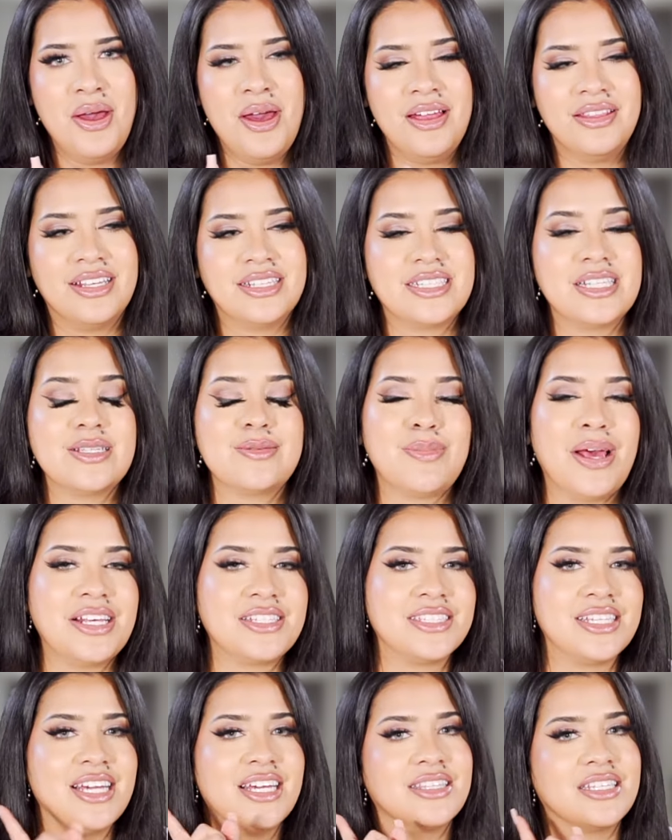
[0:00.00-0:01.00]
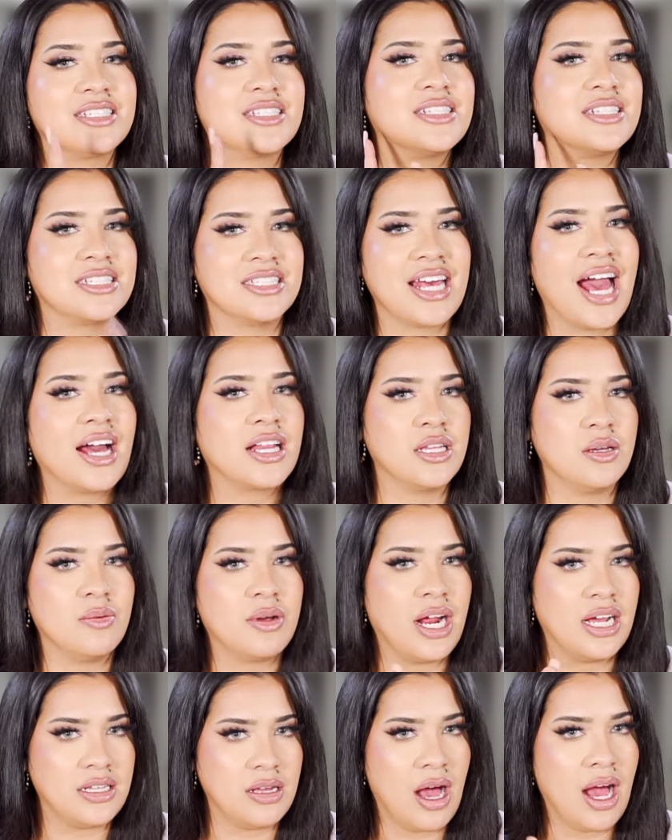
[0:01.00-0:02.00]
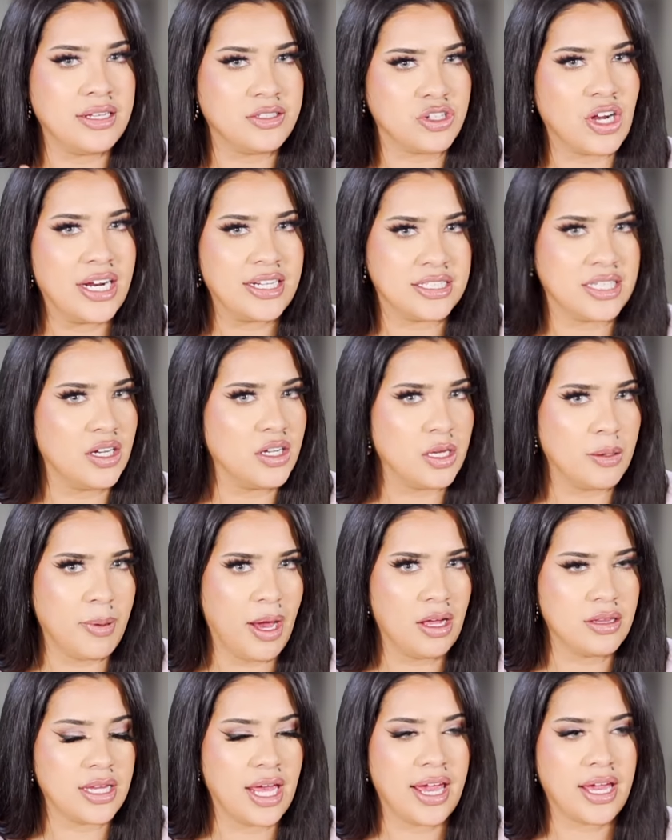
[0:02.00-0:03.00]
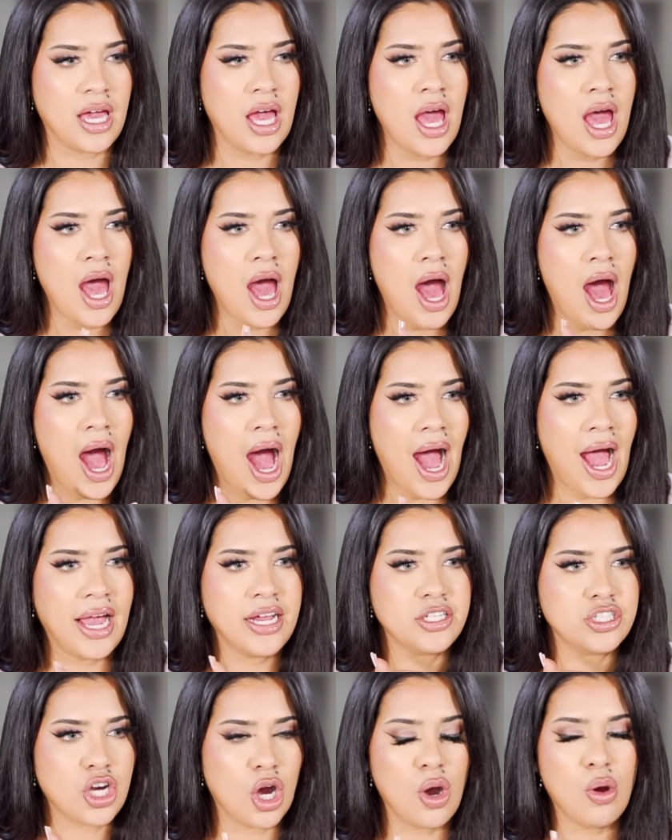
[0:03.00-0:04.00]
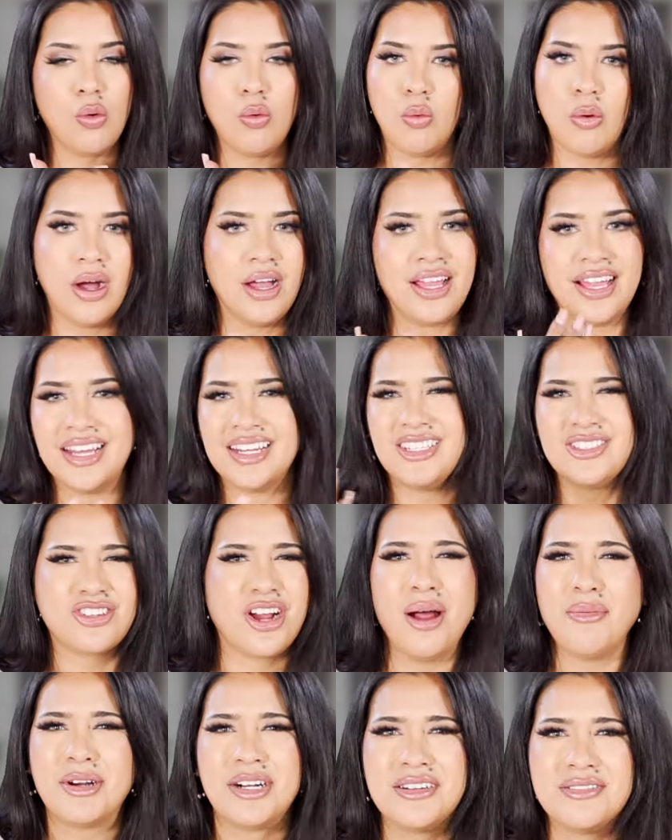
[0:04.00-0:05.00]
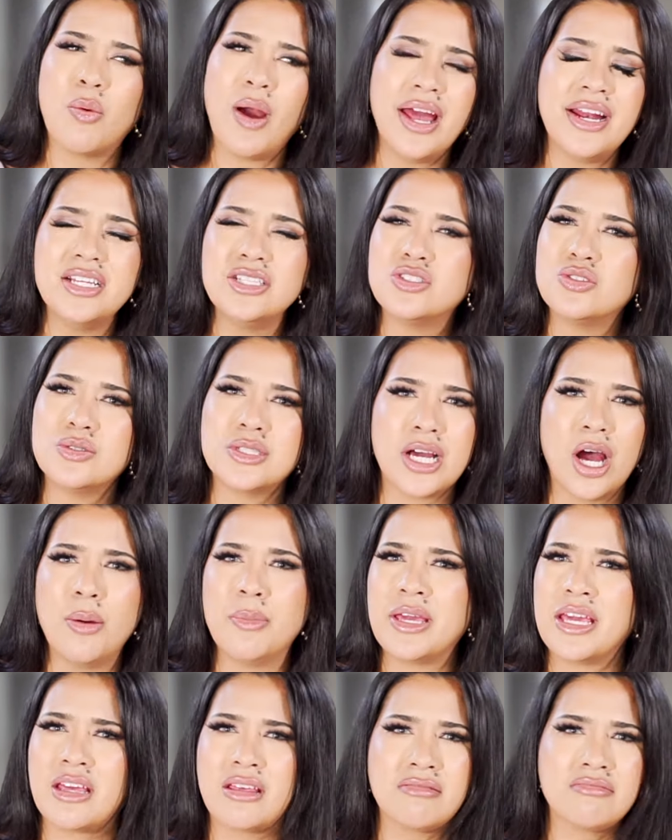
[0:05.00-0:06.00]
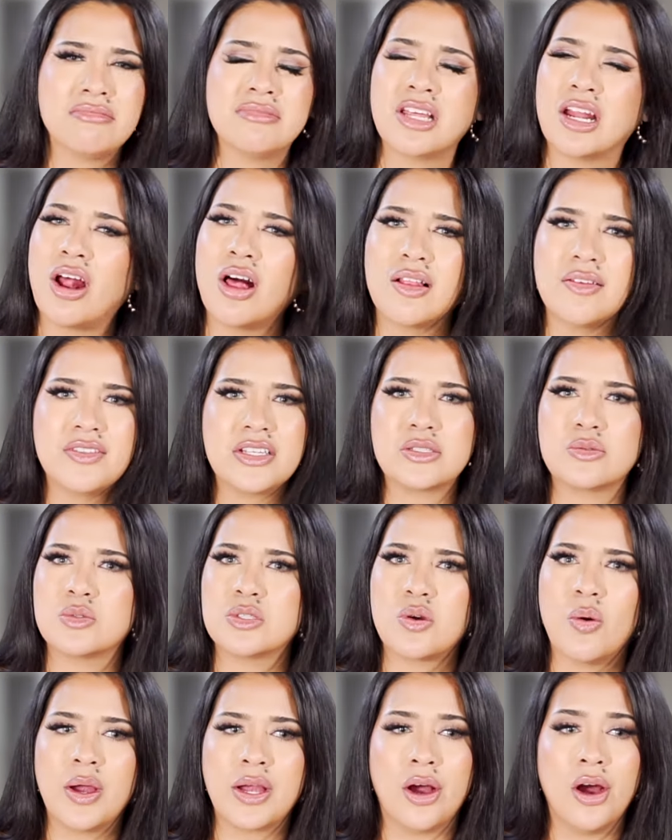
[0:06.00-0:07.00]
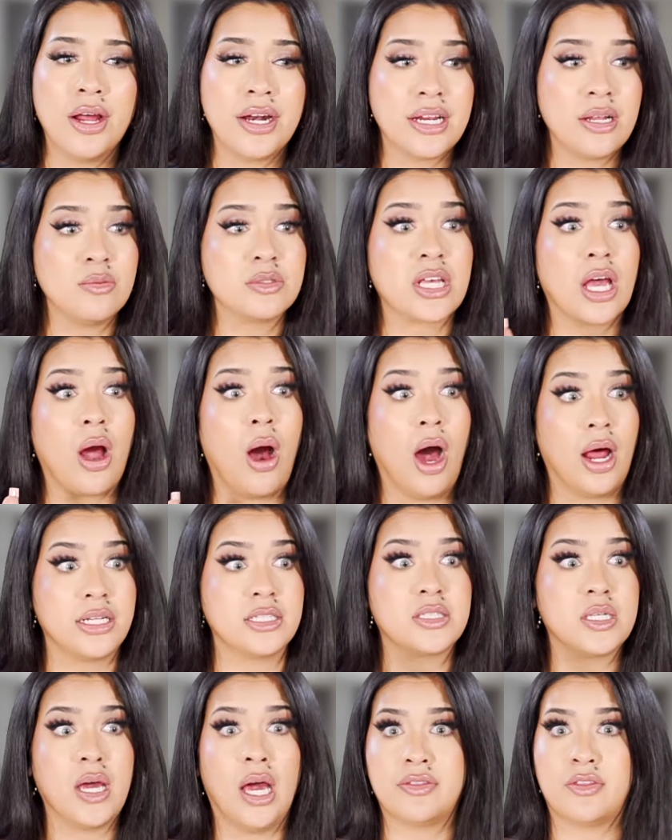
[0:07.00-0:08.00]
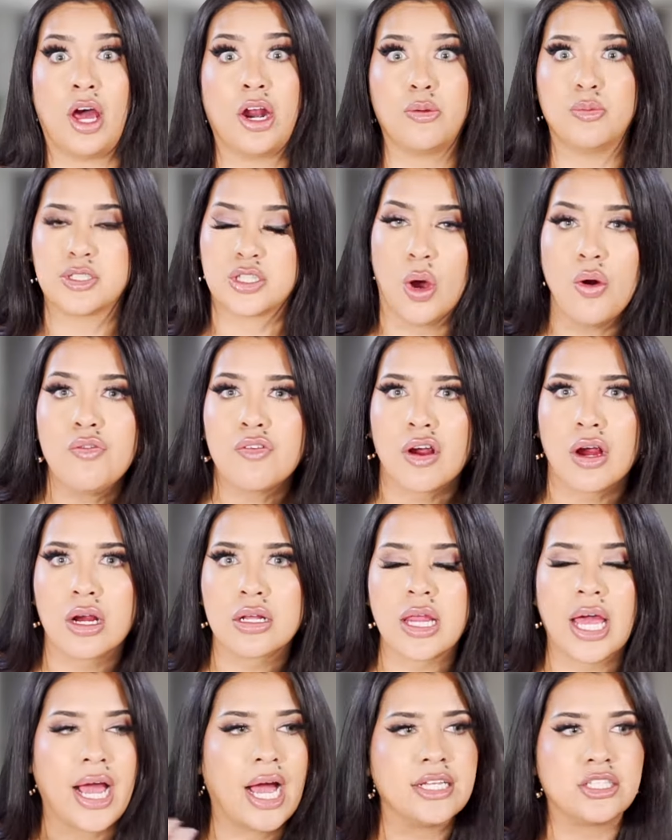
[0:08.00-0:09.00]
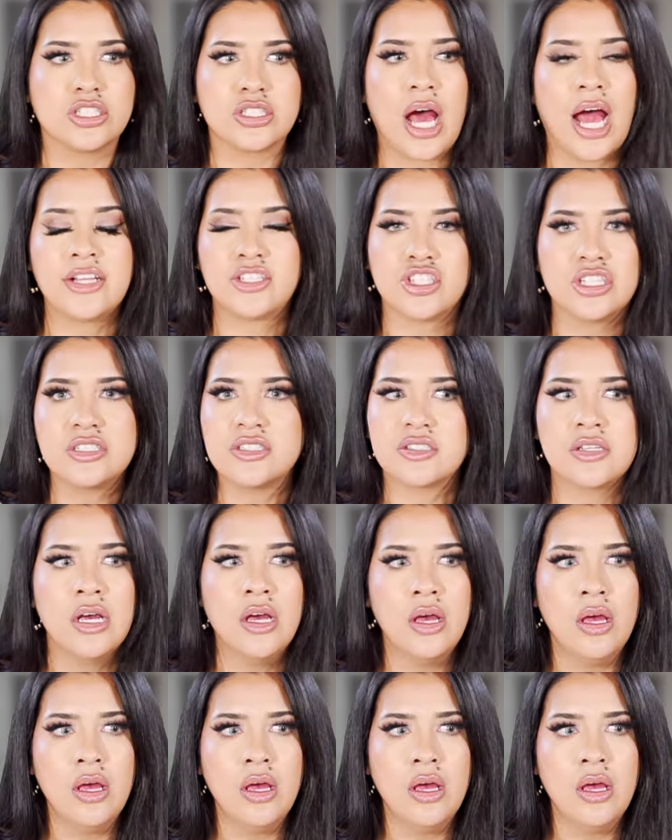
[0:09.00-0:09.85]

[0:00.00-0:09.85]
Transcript: this is messy. And this is exactly what I try to tell you about. Like, I don't want any drama. Why didn't you tell me that all of this was going on? And he was like, honestly, I thought it was over. Like, I just